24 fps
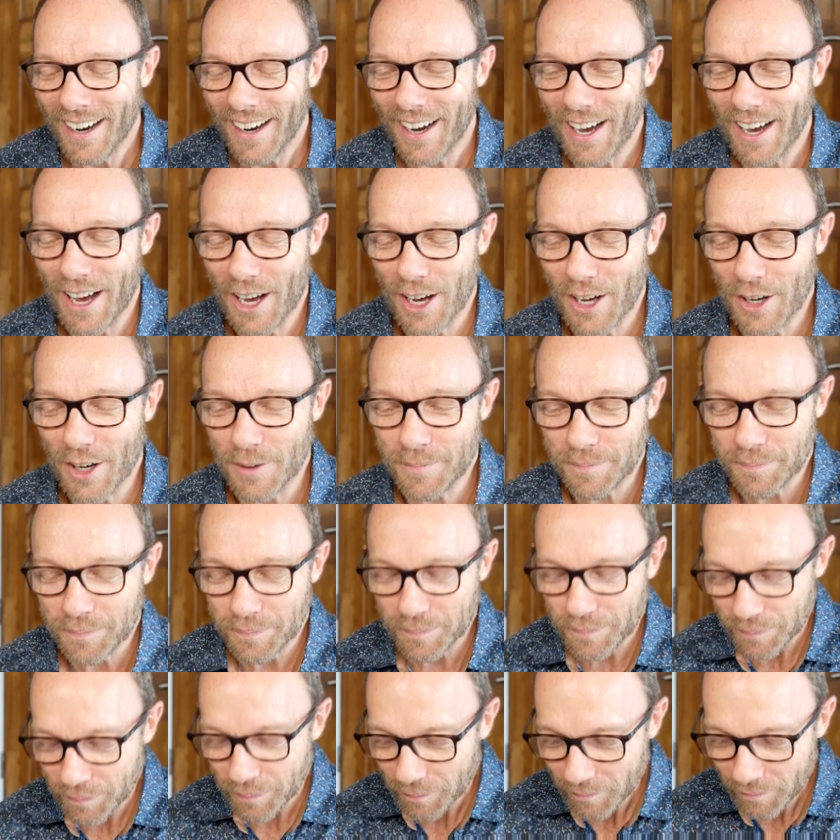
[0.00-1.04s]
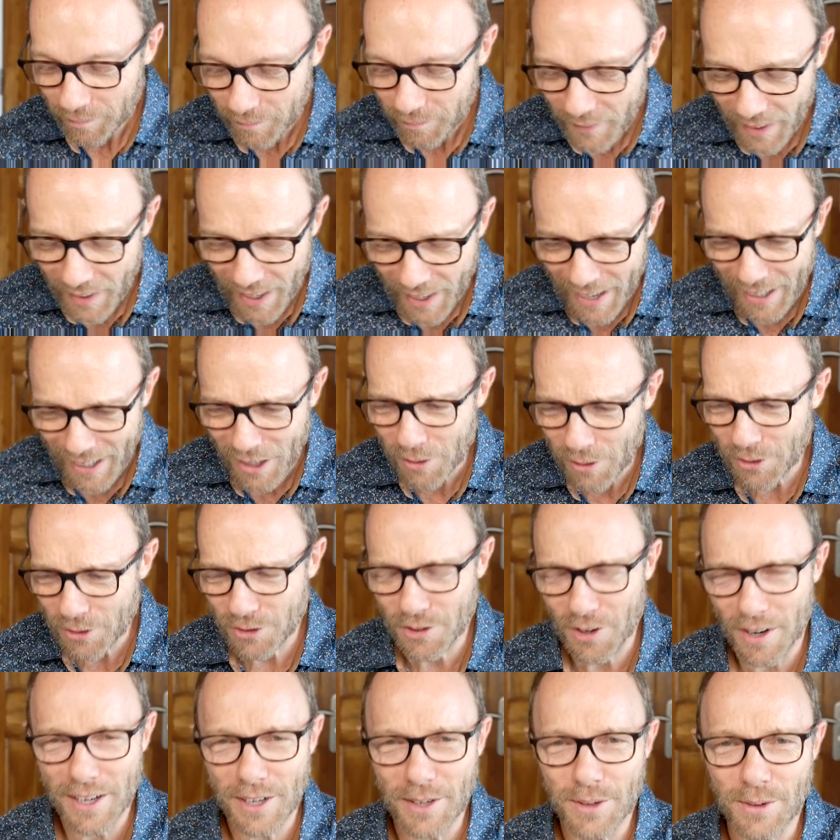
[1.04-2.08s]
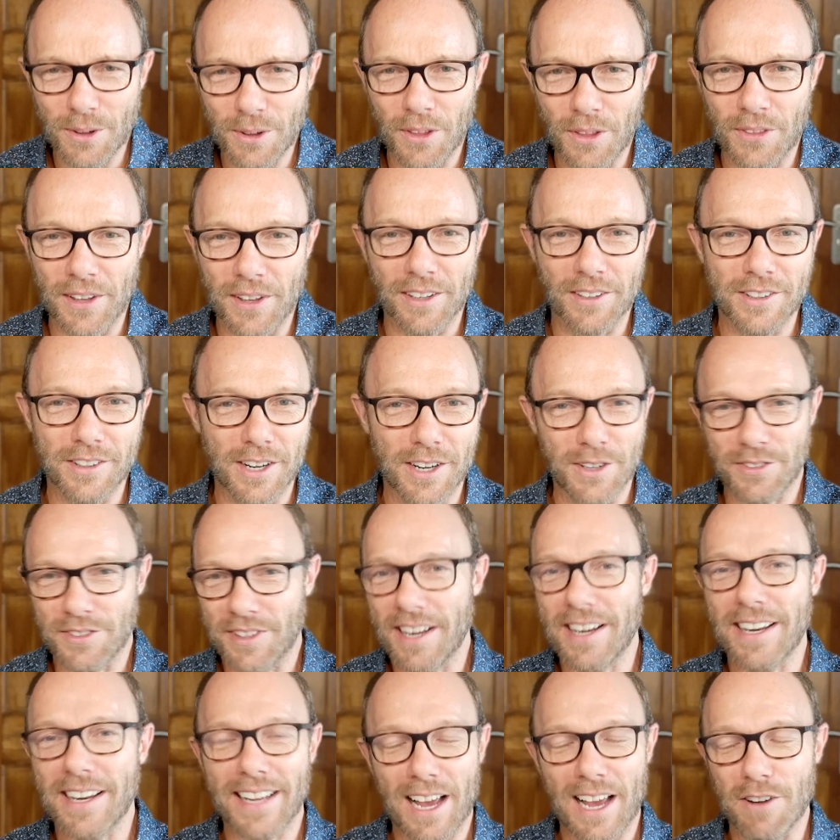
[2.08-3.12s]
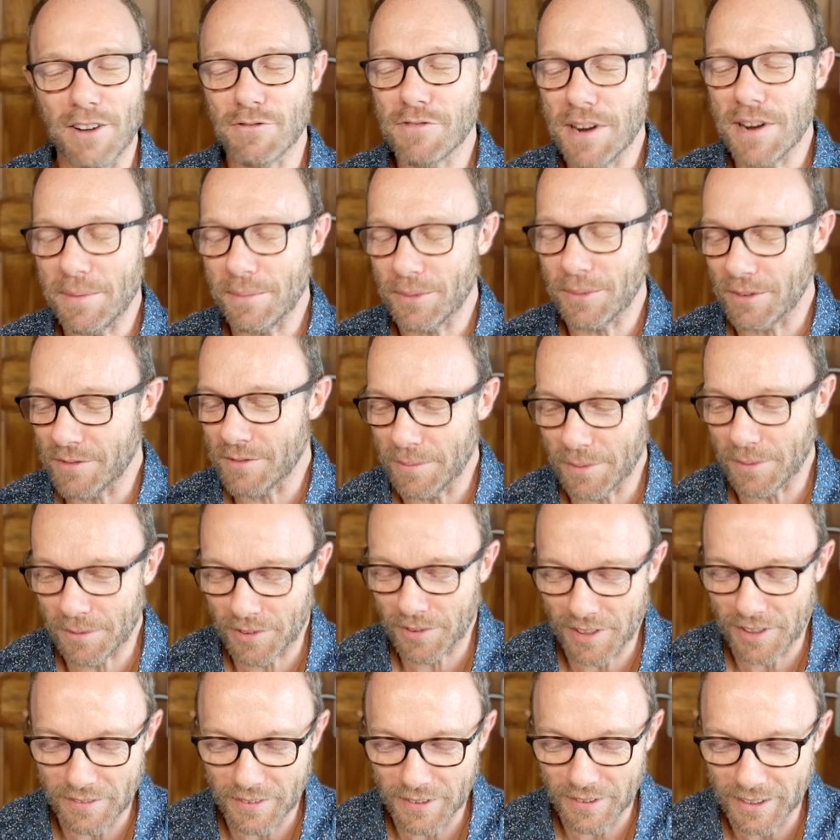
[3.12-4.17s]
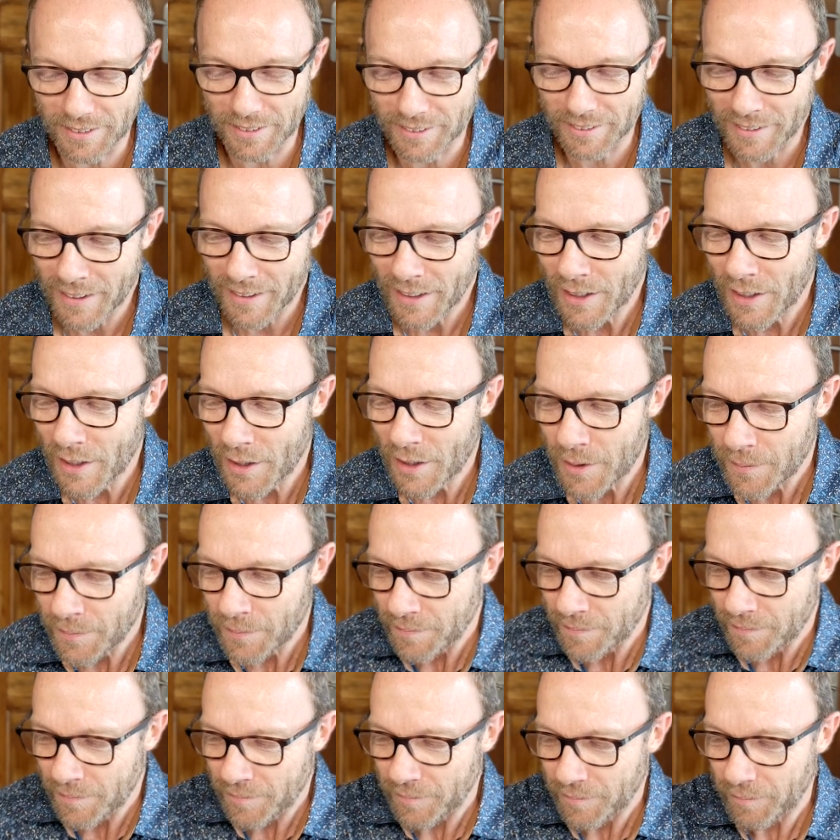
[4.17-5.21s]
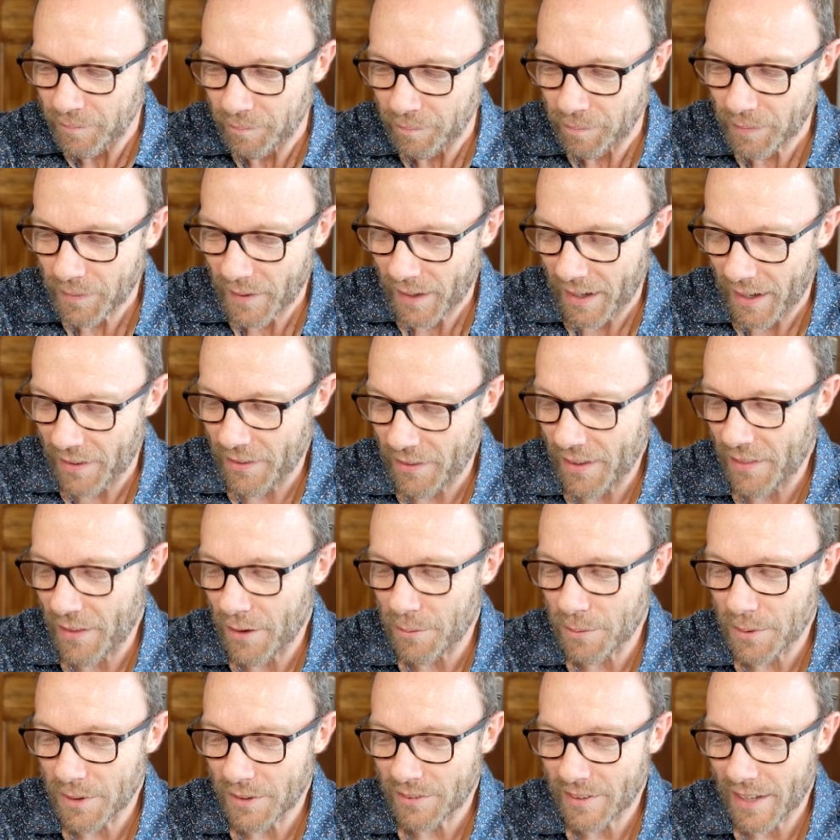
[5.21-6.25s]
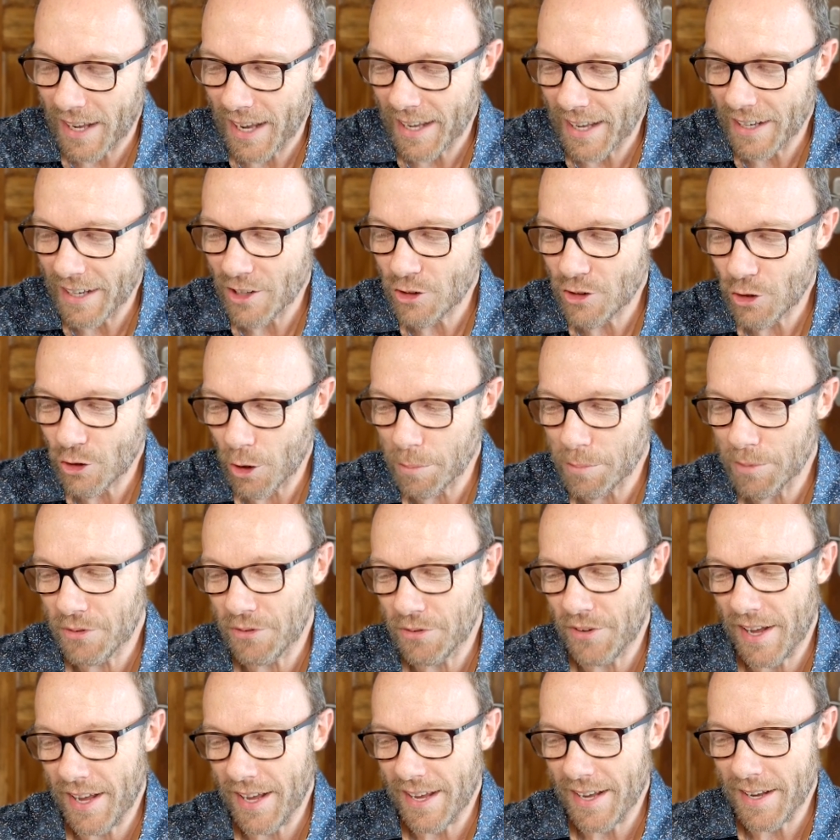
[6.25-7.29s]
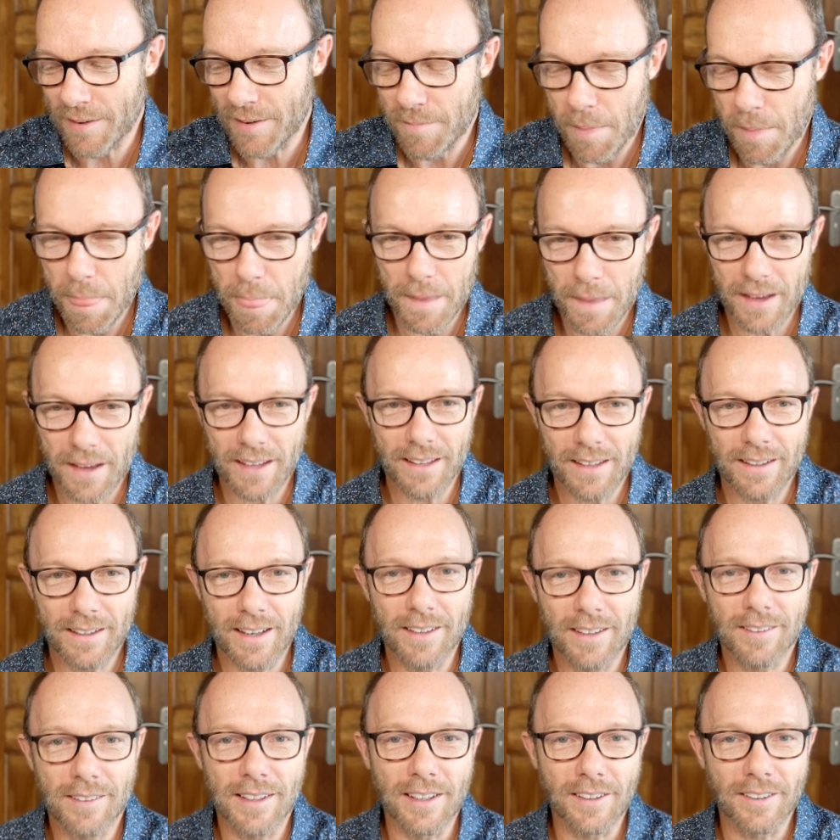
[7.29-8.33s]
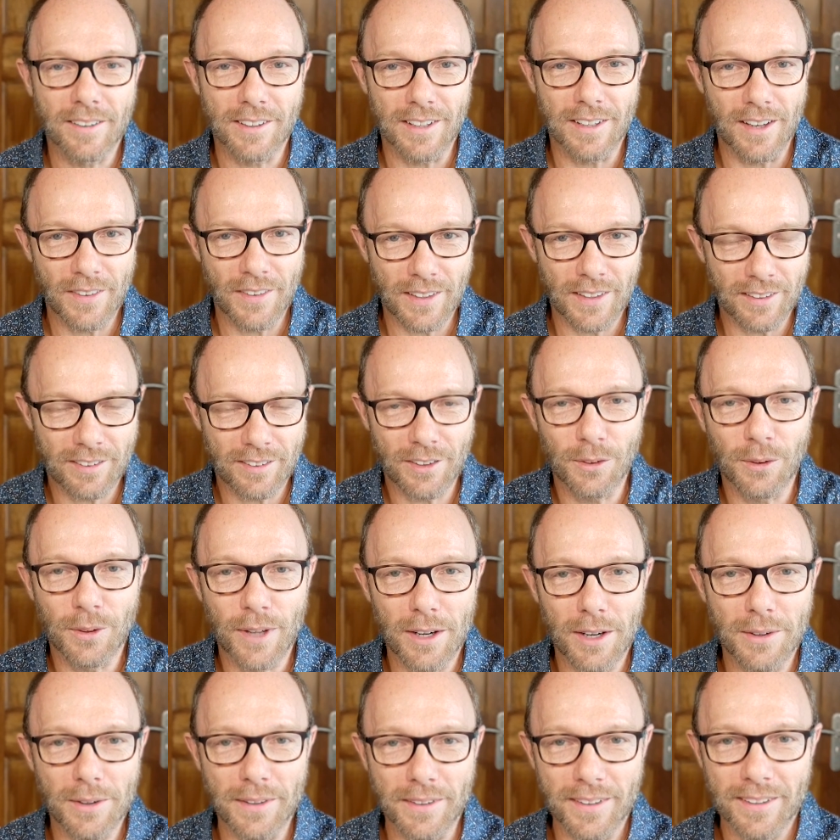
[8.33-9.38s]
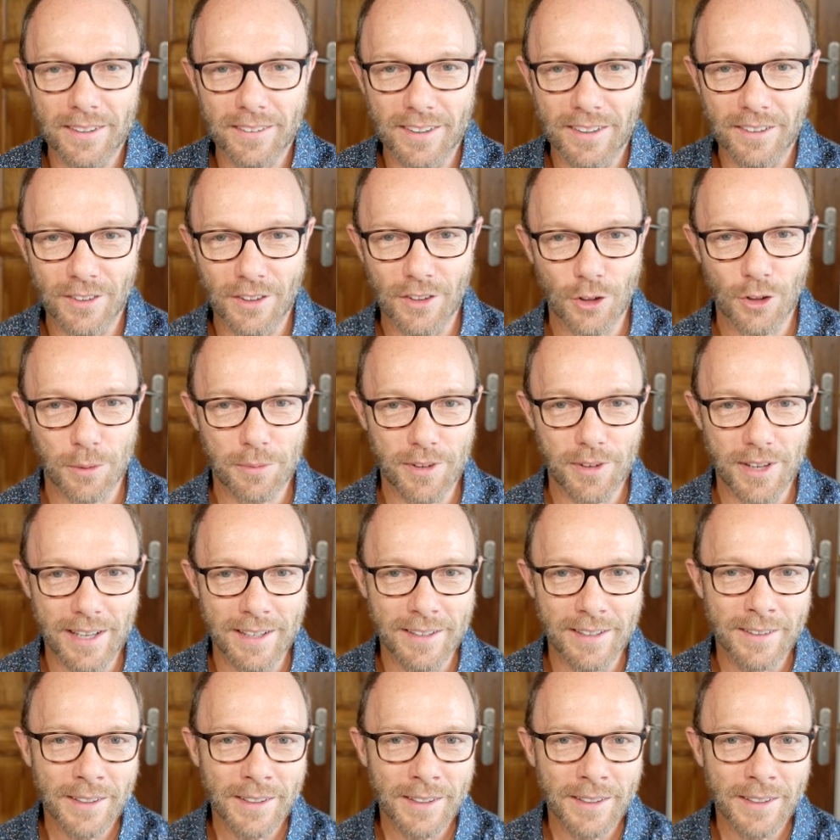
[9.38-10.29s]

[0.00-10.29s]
um, and I was trying all the things, sending out reams and reams of CVs. And then there was a job fair in Islington. I think it's still going, the Islington Job Fair,